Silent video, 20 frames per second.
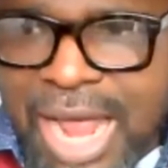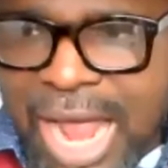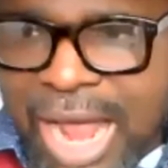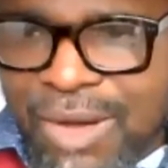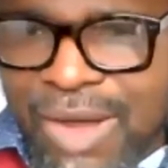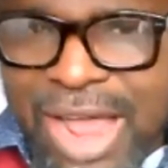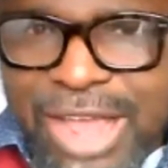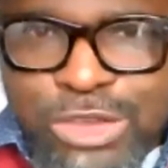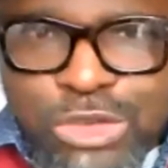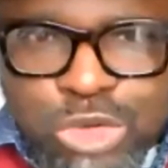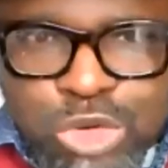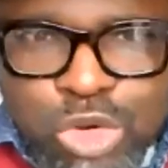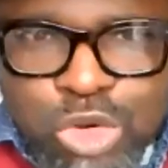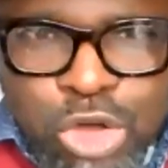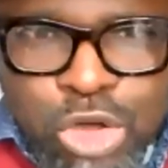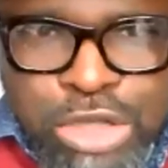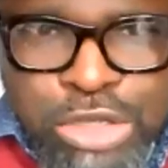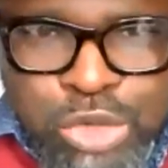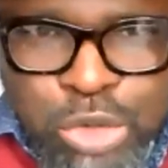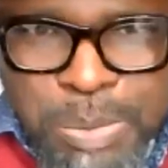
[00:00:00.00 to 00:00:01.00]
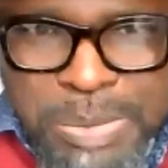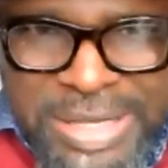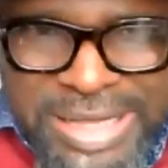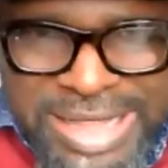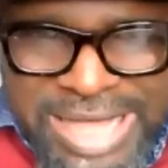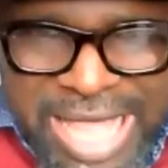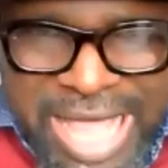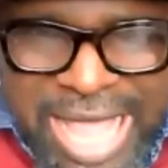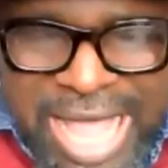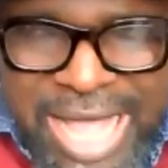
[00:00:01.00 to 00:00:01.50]
how are you going to be
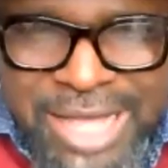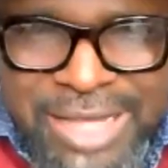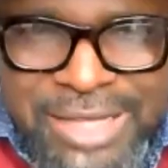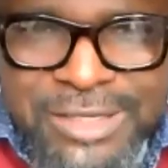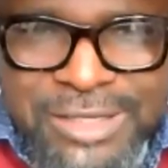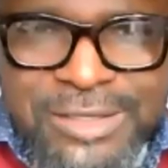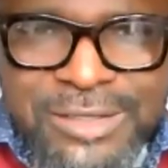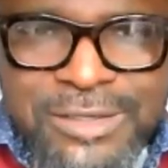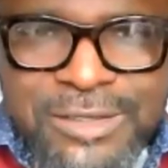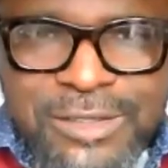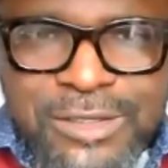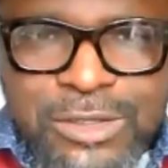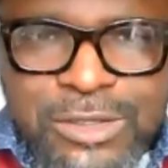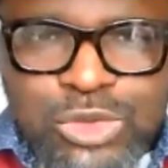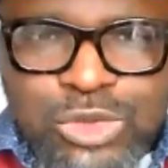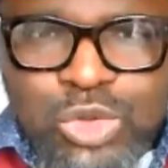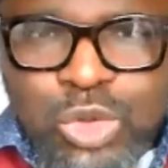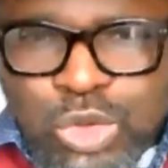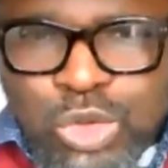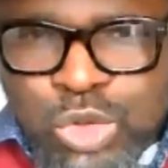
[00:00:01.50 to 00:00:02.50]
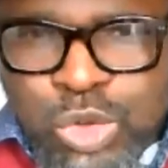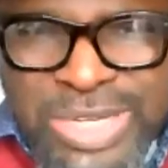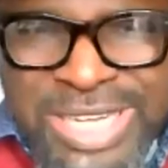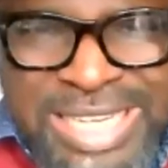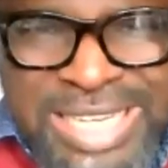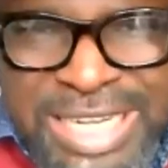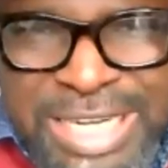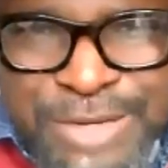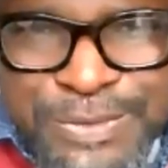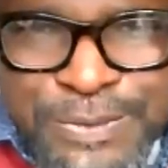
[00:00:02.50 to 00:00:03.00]
there to do
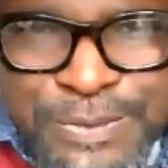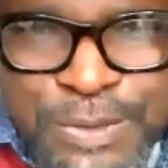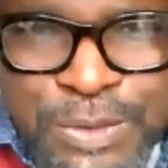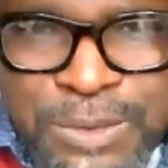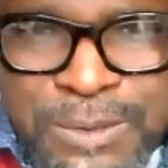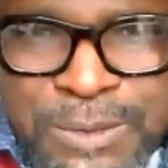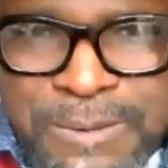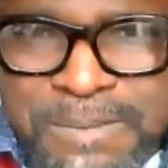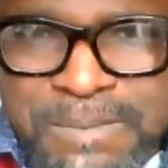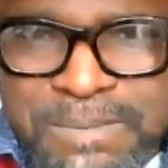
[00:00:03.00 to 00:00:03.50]
the needful?